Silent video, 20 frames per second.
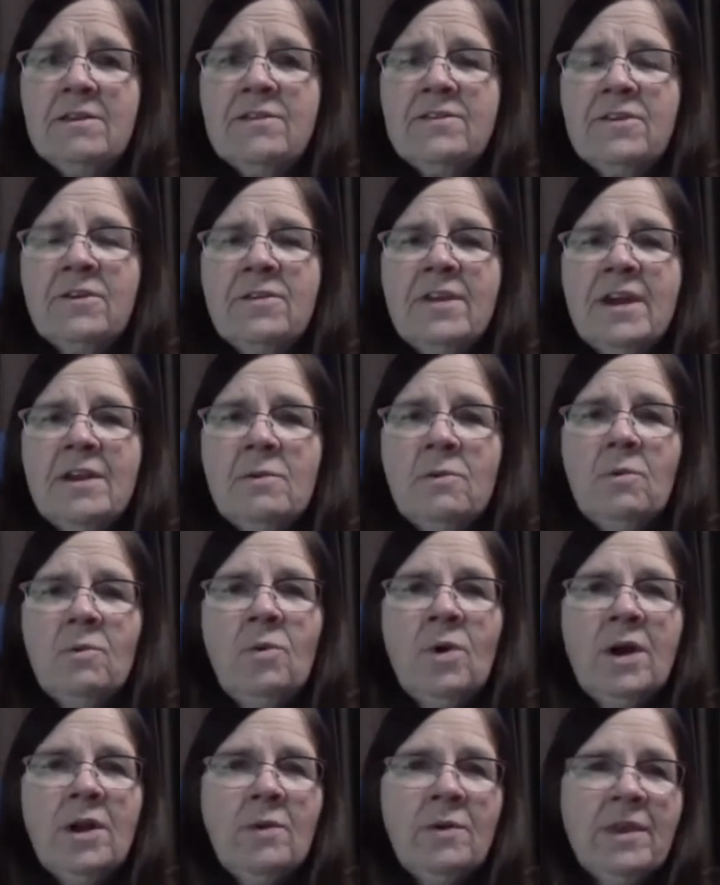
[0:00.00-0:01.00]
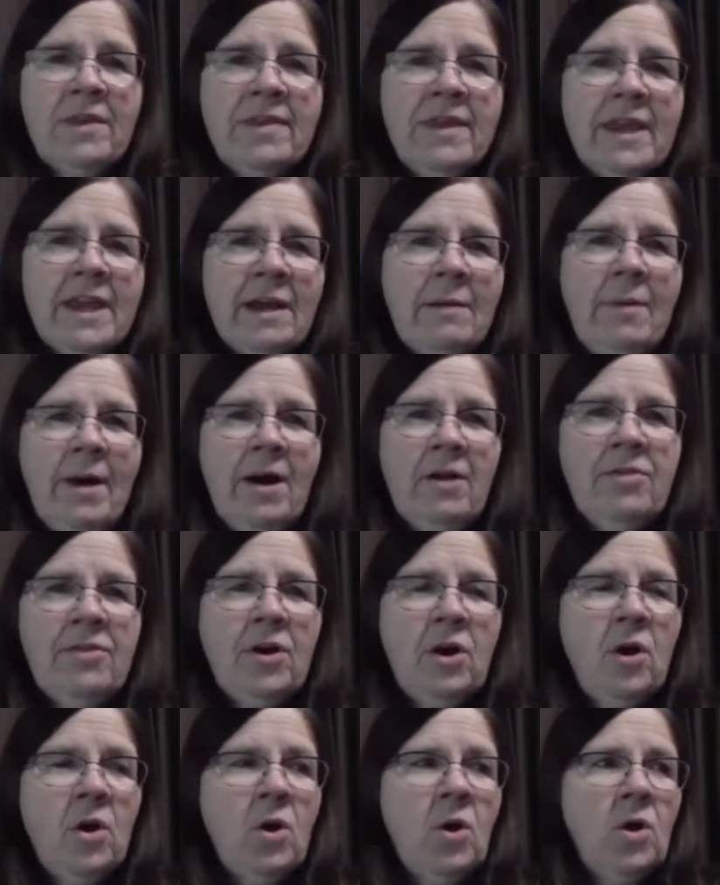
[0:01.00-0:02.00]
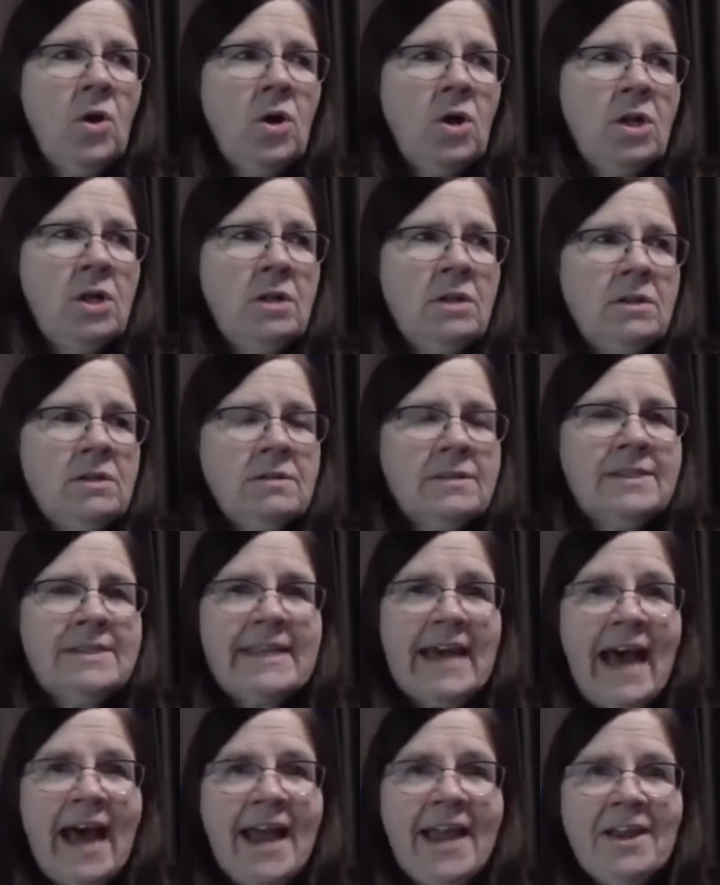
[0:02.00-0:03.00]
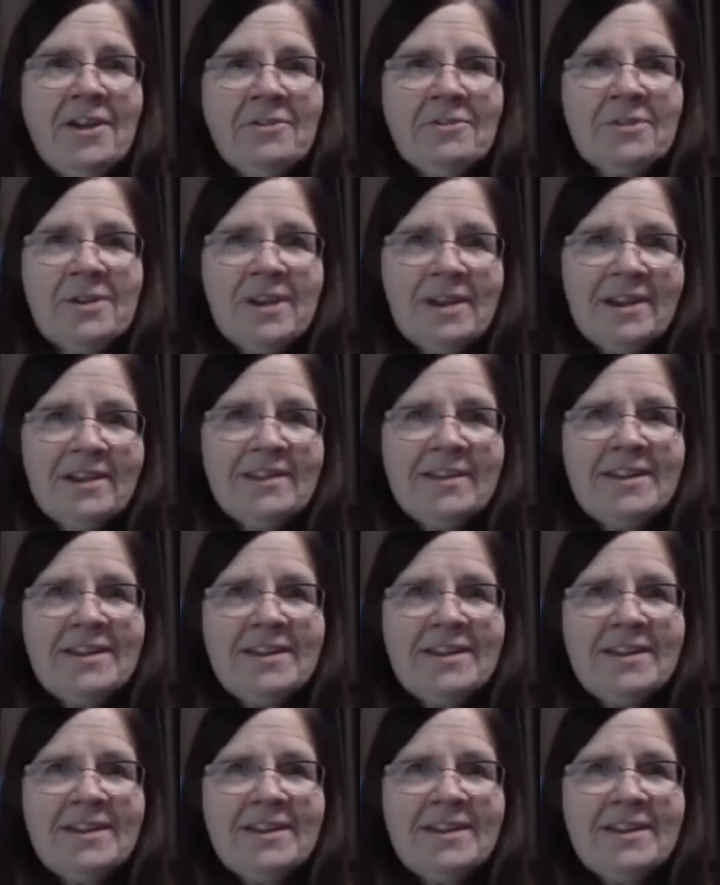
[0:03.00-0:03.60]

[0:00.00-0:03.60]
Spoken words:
So then what do we think about the whole diary?